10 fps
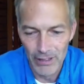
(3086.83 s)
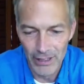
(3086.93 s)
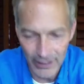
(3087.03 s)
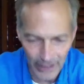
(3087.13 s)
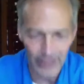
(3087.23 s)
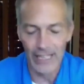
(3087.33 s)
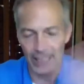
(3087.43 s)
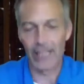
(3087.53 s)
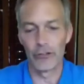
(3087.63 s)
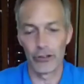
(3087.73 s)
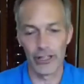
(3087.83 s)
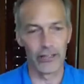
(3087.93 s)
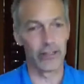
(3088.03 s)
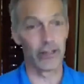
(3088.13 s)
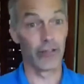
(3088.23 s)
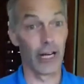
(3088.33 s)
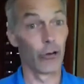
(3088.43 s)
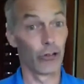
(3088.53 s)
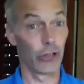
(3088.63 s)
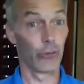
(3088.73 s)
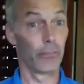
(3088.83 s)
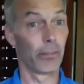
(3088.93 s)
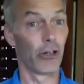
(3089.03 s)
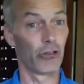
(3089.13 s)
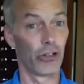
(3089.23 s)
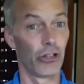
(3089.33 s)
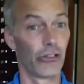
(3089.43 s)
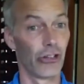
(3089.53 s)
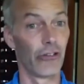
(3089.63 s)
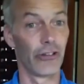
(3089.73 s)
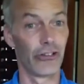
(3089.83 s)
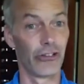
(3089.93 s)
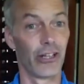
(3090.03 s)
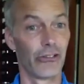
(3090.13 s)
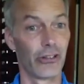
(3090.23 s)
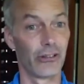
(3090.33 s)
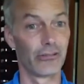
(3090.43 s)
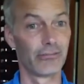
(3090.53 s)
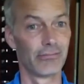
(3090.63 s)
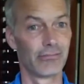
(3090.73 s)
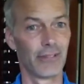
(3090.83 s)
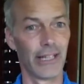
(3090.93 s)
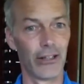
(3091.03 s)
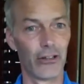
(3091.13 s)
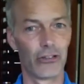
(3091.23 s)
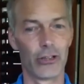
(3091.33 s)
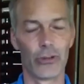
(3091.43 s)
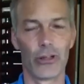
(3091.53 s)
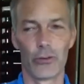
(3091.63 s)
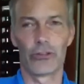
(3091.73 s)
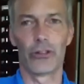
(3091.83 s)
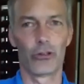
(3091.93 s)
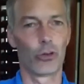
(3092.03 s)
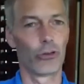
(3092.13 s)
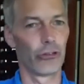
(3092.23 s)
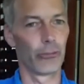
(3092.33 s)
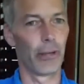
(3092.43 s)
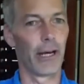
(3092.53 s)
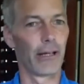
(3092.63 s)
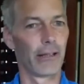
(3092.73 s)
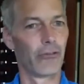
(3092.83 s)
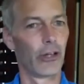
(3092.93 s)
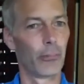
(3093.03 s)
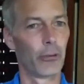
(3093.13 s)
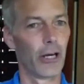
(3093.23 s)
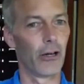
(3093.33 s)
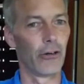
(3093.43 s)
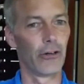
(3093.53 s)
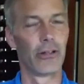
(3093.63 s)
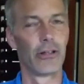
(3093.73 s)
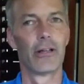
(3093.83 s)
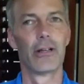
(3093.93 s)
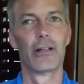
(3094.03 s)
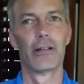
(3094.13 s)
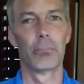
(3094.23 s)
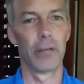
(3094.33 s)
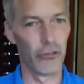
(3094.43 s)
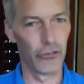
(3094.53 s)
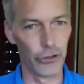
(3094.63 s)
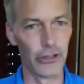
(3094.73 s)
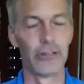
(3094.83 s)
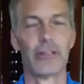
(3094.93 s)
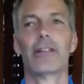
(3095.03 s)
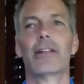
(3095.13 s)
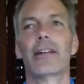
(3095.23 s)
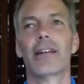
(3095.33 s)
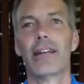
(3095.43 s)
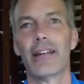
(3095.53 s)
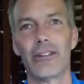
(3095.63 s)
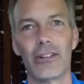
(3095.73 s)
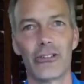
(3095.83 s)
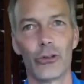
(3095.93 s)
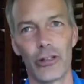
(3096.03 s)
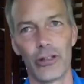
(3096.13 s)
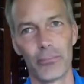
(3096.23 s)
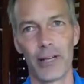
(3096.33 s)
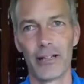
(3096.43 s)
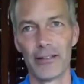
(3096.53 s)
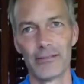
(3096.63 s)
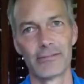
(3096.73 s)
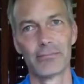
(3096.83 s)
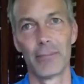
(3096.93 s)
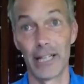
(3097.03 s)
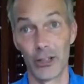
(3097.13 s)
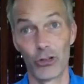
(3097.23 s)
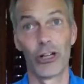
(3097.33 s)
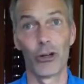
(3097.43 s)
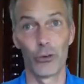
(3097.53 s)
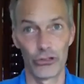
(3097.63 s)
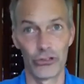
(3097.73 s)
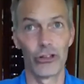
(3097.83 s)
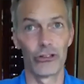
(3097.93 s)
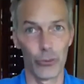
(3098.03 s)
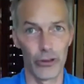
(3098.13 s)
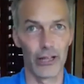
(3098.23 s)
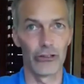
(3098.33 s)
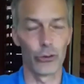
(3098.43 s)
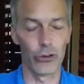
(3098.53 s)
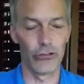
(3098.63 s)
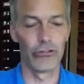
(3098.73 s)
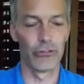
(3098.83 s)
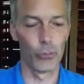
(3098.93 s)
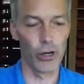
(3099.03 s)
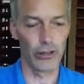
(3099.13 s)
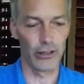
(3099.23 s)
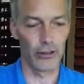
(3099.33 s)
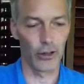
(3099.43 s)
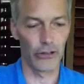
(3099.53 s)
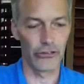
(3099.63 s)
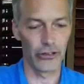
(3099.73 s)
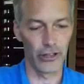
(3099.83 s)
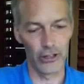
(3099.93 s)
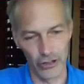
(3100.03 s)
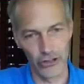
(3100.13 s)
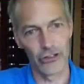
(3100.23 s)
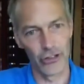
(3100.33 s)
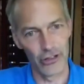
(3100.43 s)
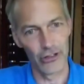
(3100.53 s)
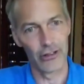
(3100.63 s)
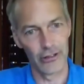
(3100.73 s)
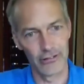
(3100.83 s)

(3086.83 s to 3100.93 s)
And then that gave her the idea of how she would posture herself as a dancer later. She would always, shoulders back and very proud, barefoot. And so that my concerto starts with that sort of walking across stage and a turn.